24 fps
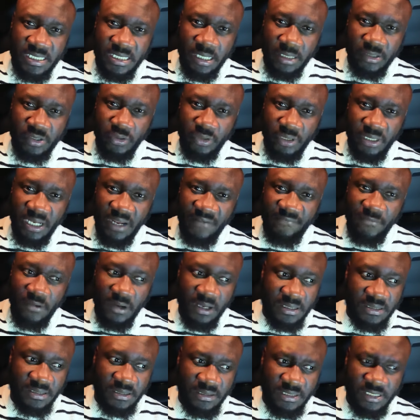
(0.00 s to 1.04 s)
good enough for
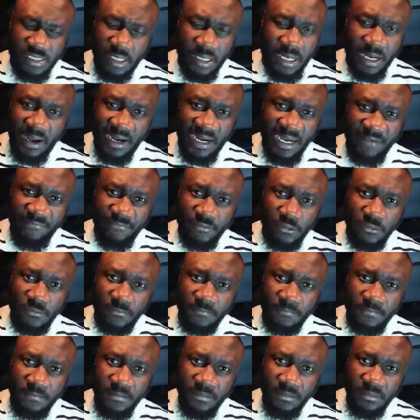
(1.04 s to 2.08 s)
us. It's not our level.
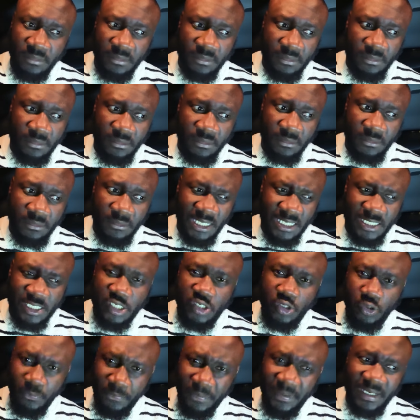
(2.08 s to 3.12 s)
That's
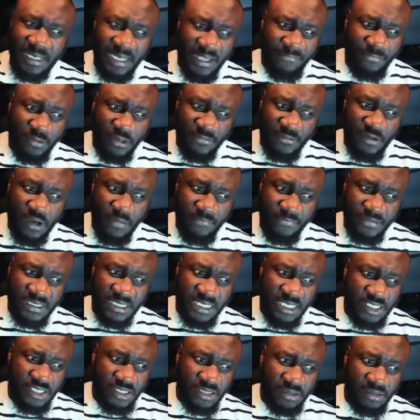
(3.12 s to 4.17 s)
stupid level of
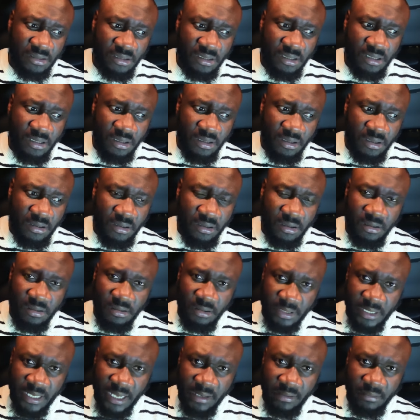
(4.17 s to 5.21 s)
conversation.
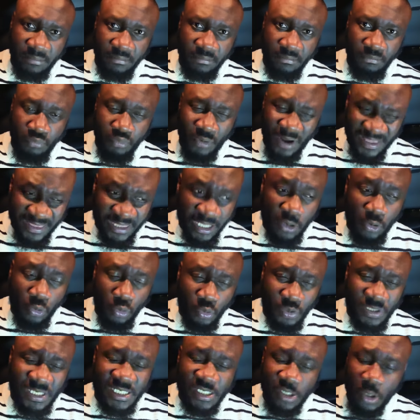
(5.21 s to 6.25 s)
Okay?
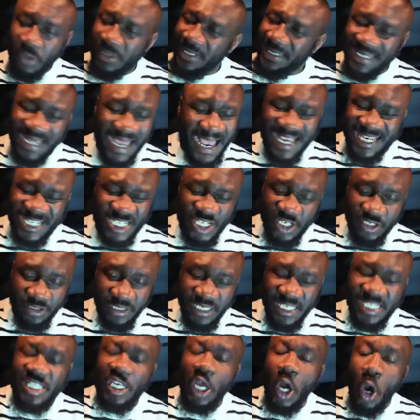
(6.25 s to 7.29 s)
Brotherhood is only in action.
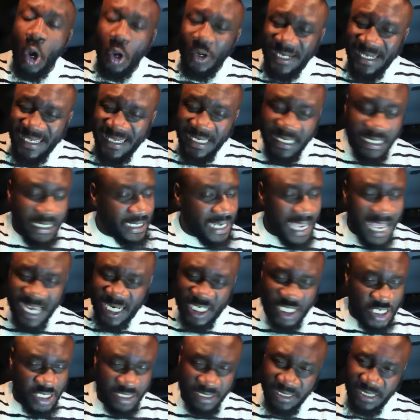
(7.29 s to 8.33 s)
It's only in
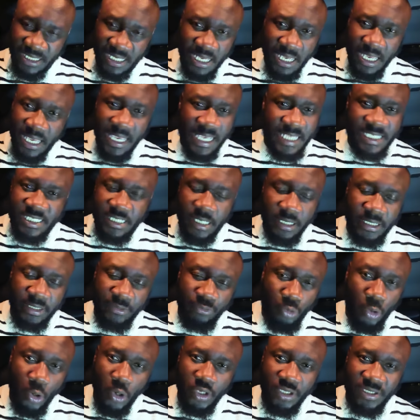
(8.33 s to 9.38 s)
actions. It's not in
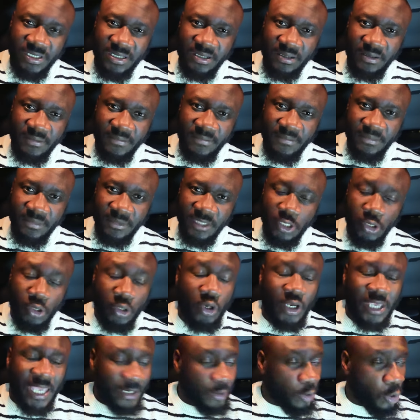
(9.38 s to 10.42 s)
words. You
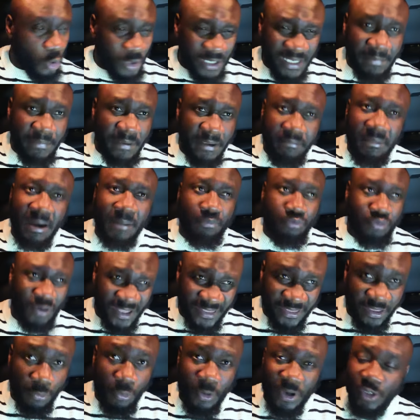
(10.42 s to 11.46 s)
can only be my
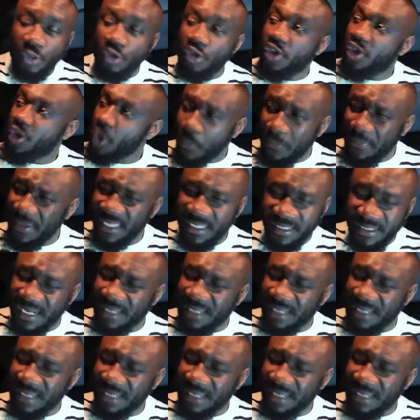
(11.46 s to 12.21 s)
brother when you show me